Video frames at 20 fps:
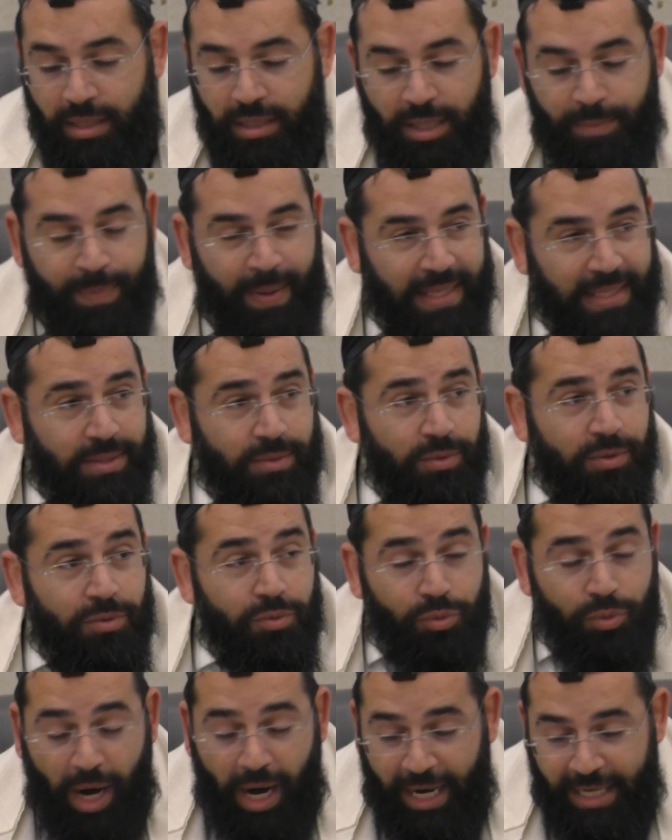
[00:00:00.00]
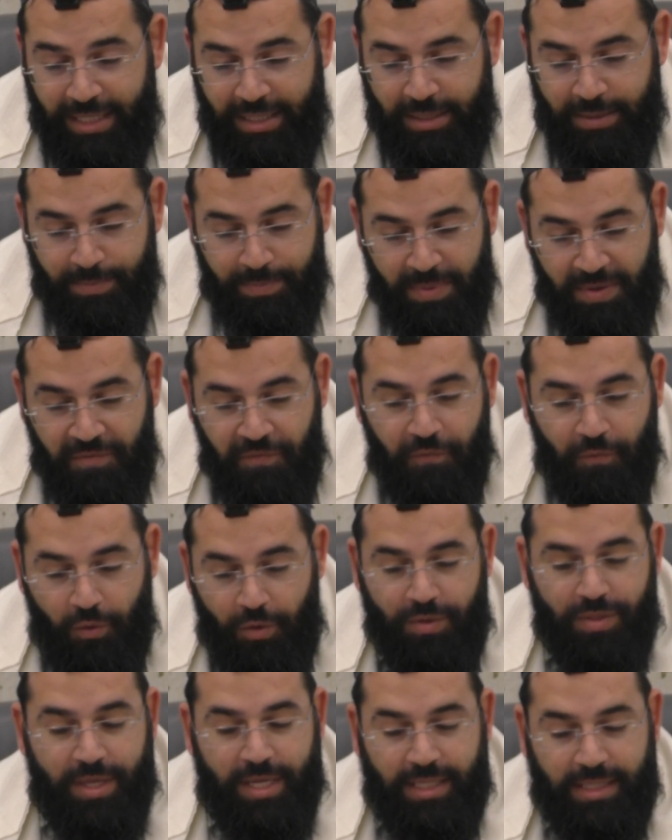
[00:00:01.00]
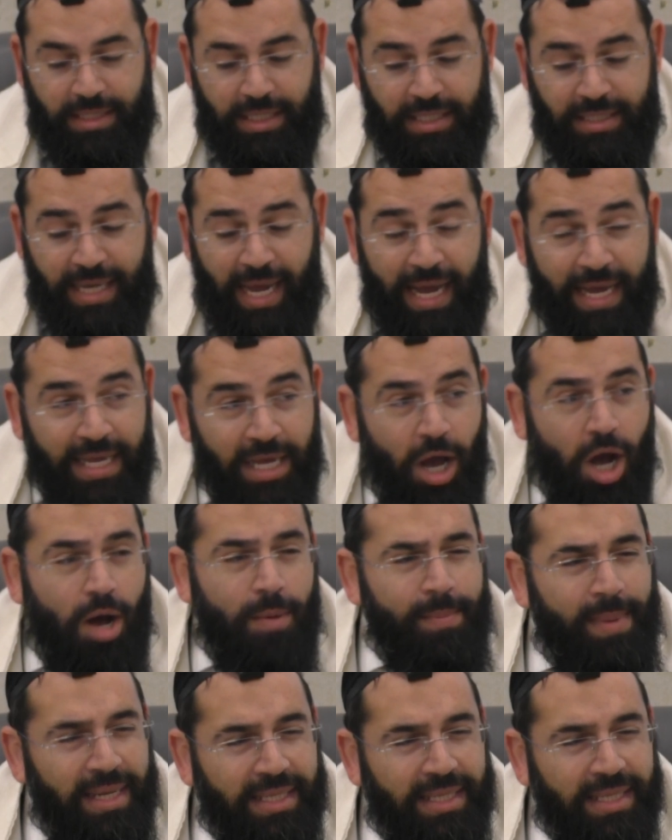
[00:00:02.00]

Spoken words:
the pasuk right before this is Hayom